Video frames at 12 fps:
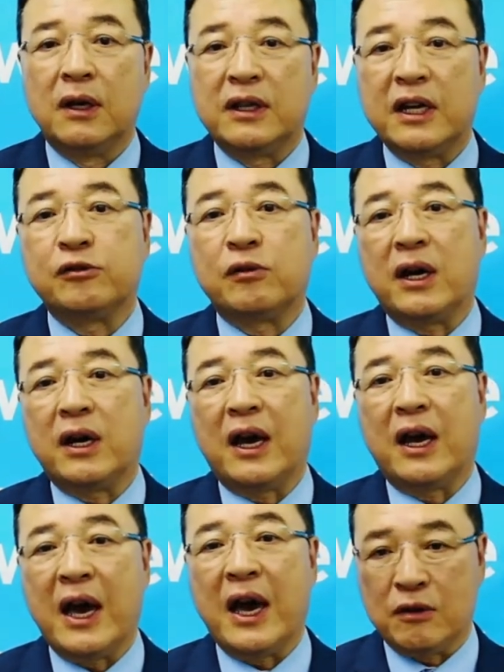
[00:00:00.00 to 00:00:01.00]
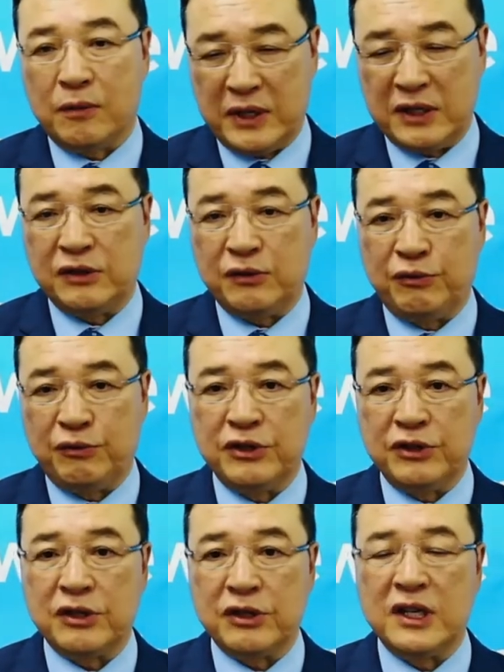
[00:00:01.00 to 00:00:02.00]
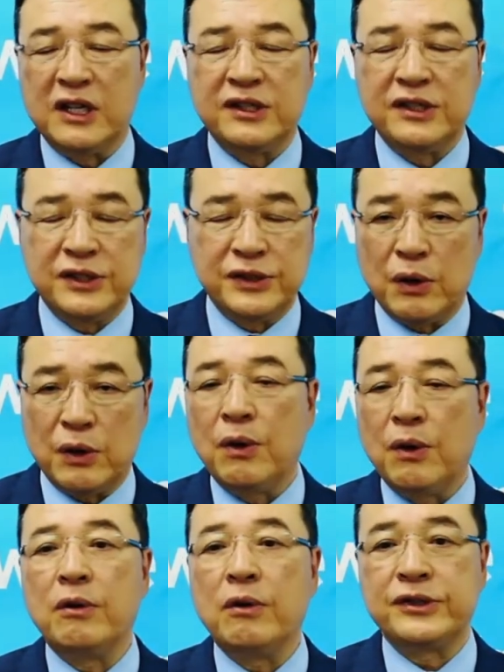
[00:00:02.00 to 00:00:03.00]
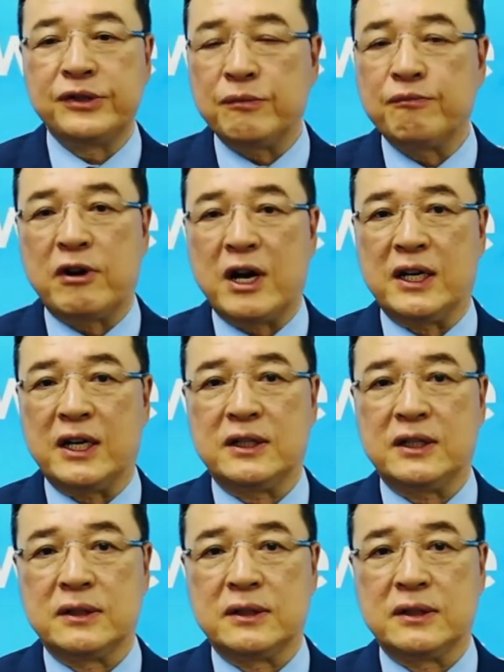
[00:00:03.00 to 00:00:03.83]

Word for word: That's why Atomy's future is so, so bright.